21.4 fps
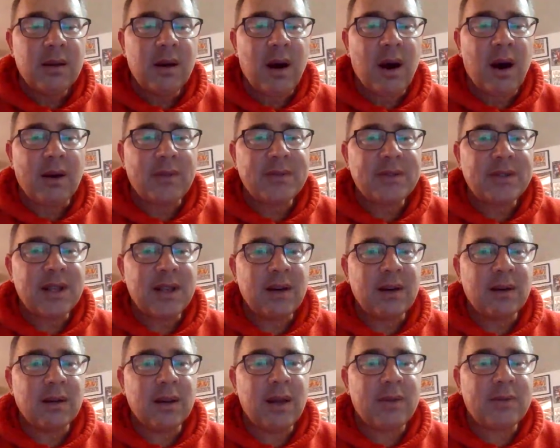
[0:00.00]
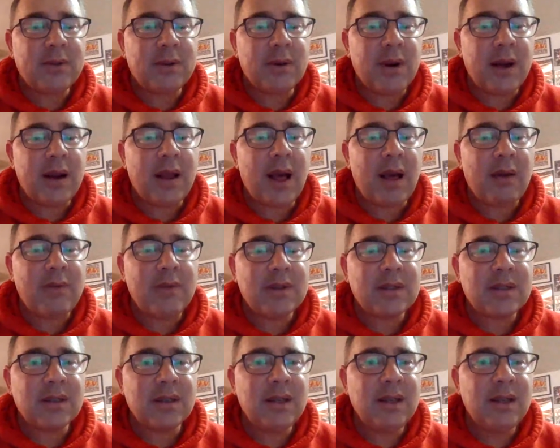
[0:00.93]
off center, left to right,
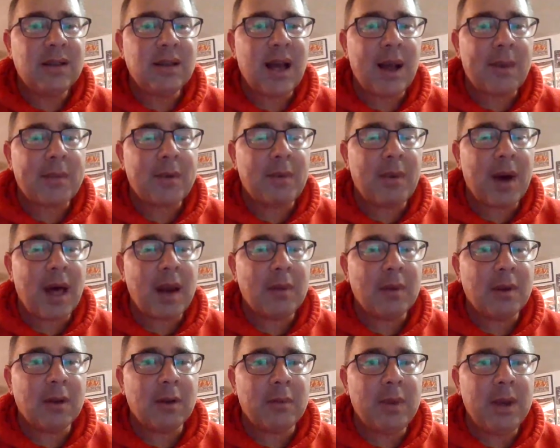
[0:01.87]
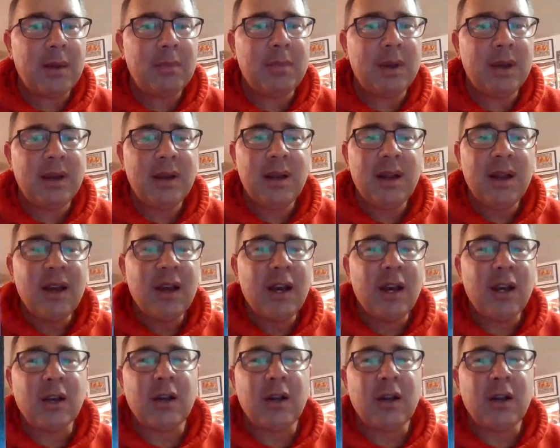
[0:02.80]
obviously, top to bottom a little bit, but a